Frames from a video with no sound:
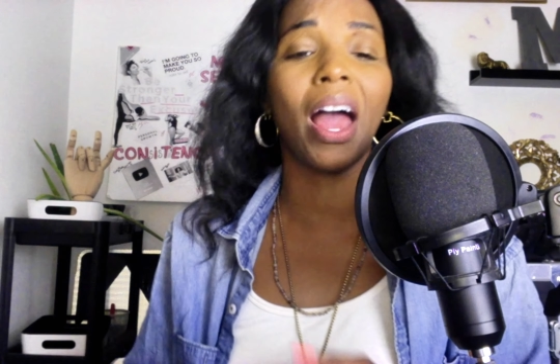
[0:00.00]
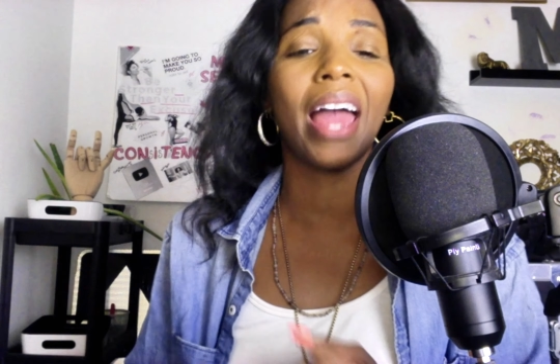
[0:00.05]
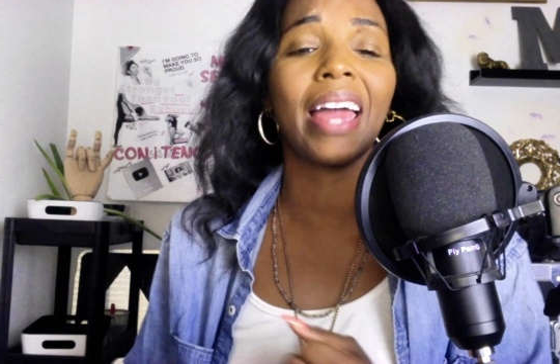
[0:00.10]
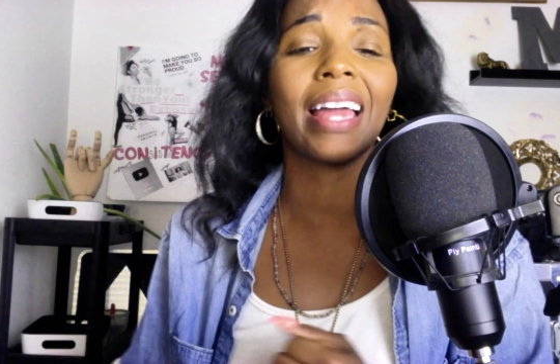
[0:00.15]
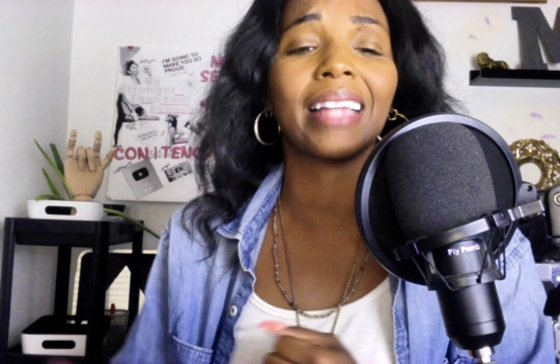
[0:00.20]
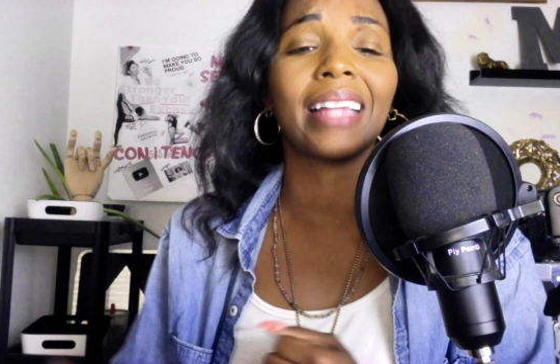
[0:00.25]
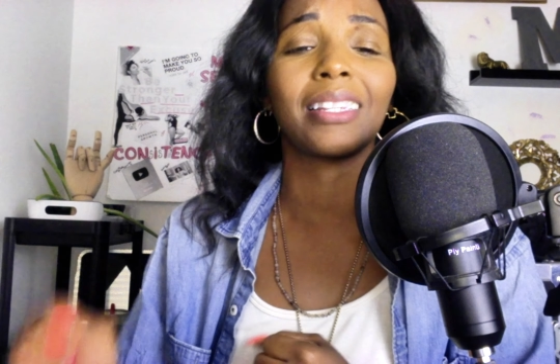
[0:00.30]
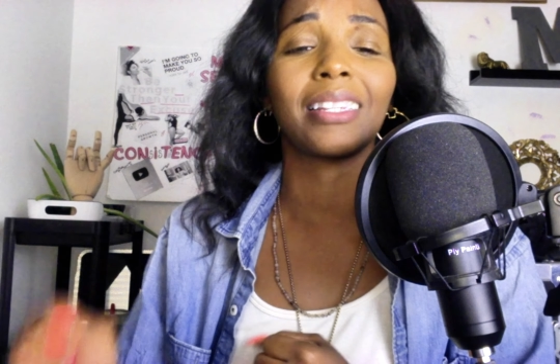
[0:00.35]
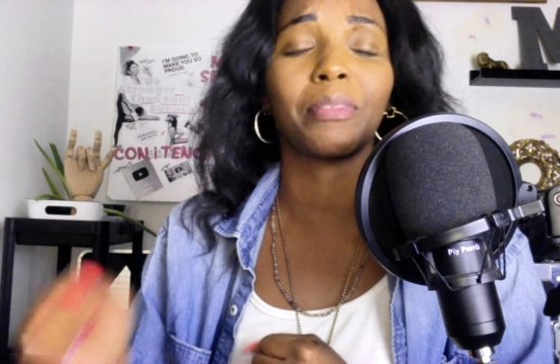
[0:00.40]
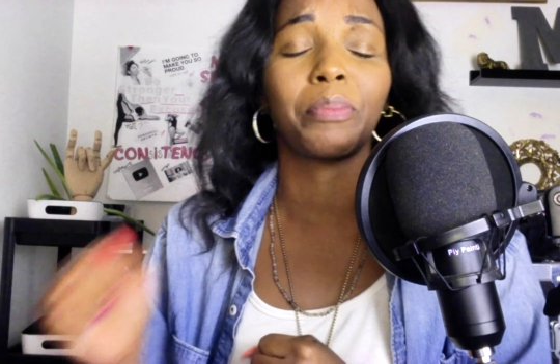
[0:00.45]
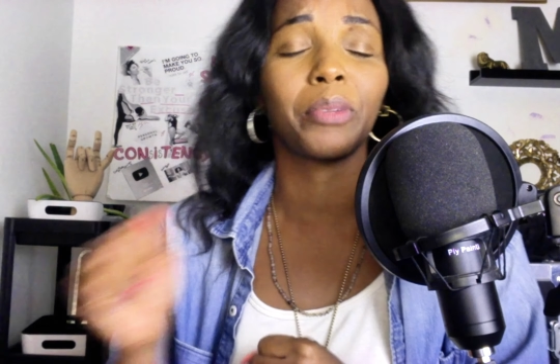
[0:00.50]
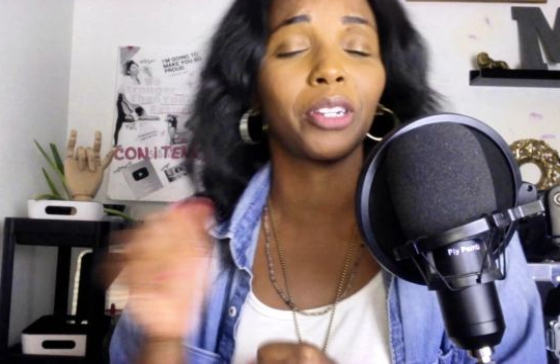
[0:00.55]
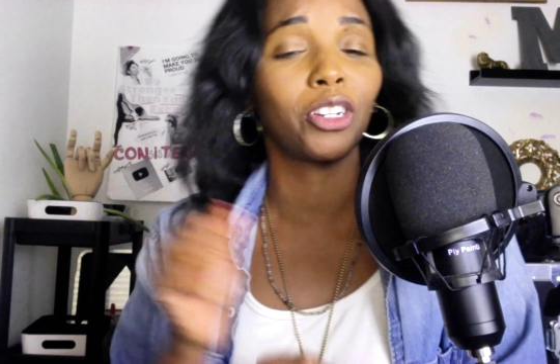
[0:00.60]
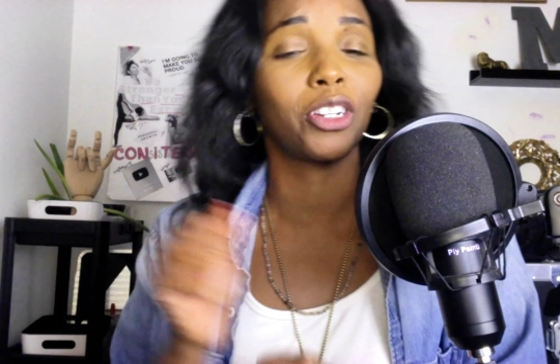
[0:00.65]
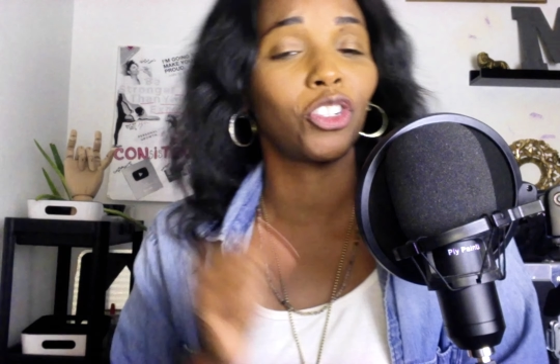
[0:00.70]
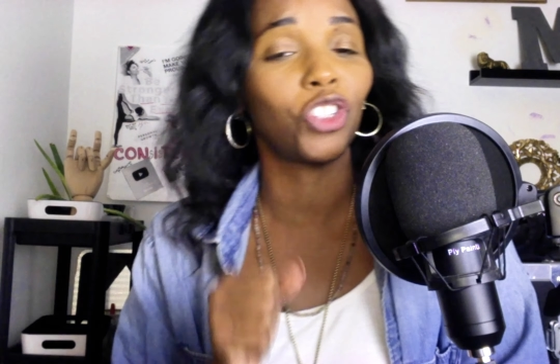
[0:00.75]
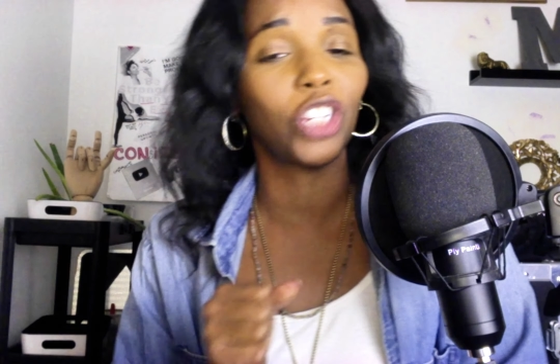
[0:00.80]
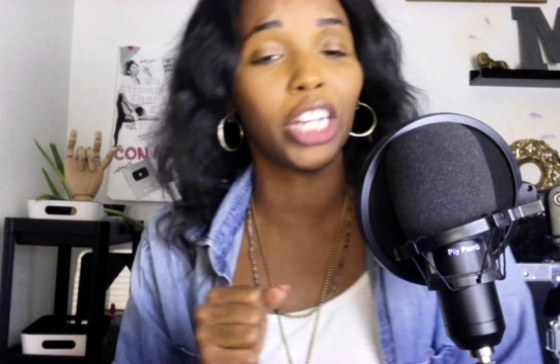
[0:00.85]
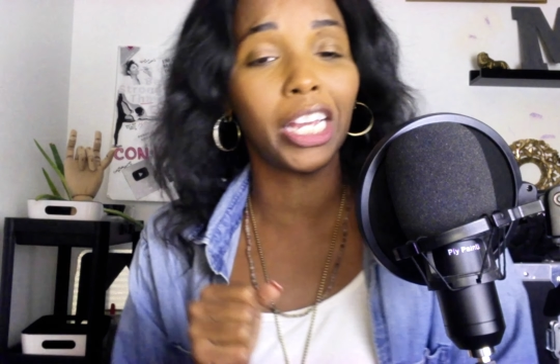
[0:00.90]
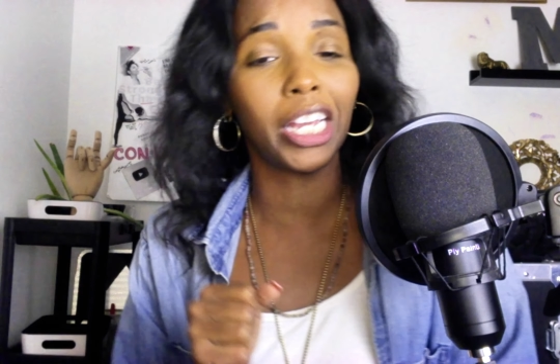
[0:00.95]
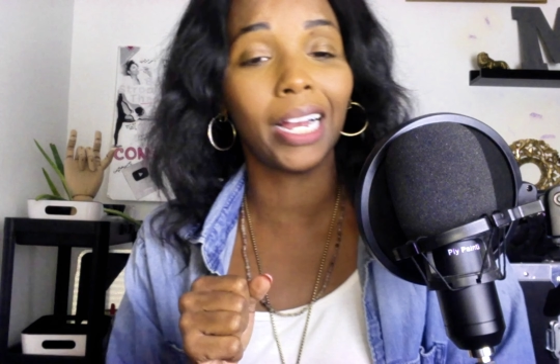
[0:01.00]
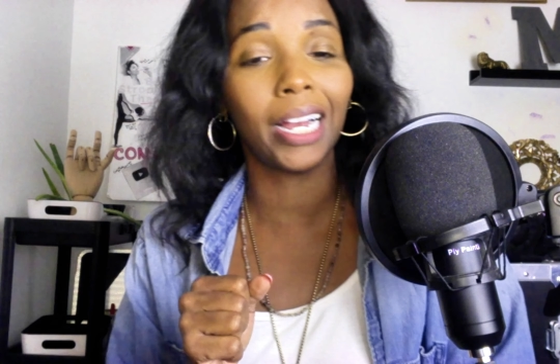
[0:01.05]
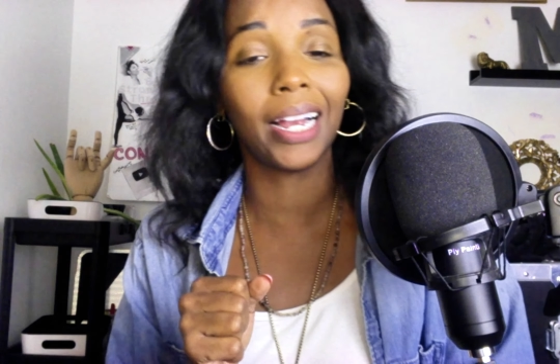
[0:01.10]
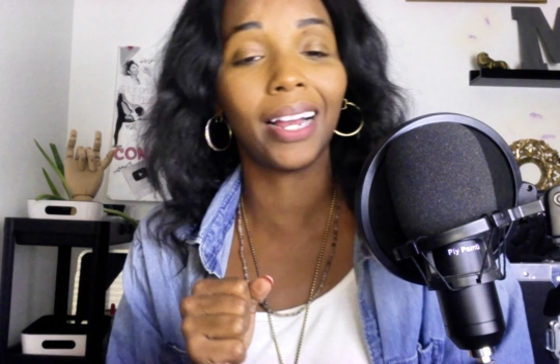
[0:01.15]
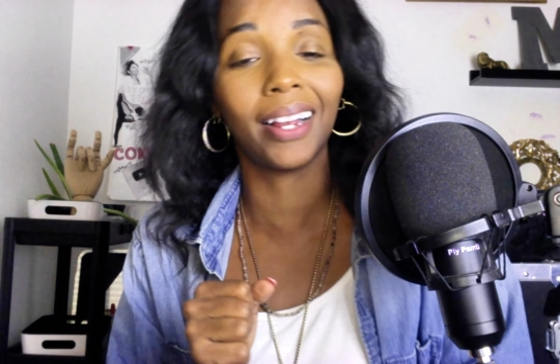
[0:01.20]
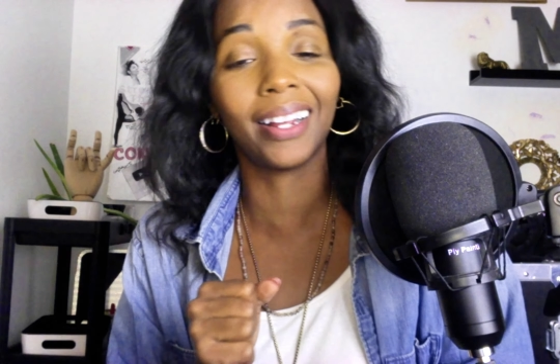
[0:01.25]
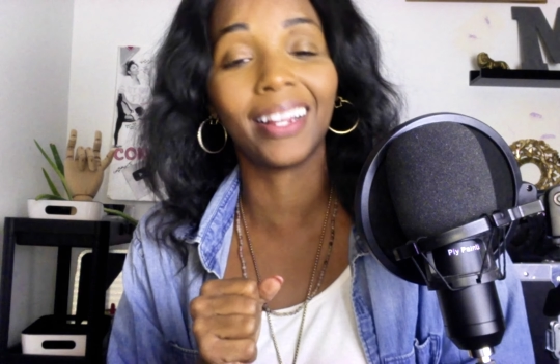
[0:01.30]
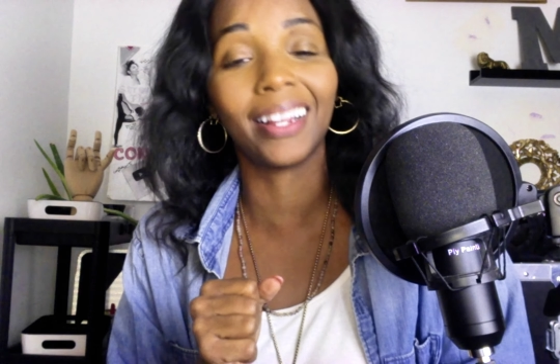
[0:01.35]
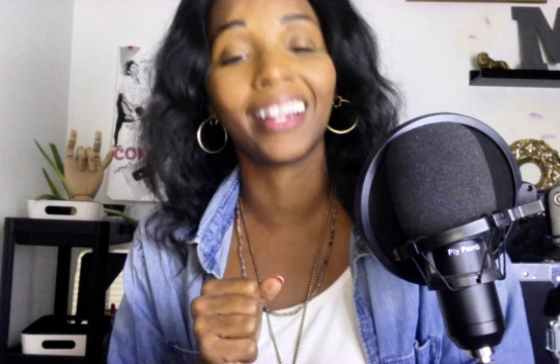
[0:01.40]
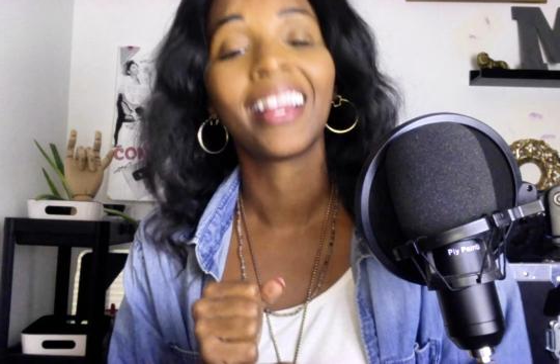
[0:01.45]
had to put a chair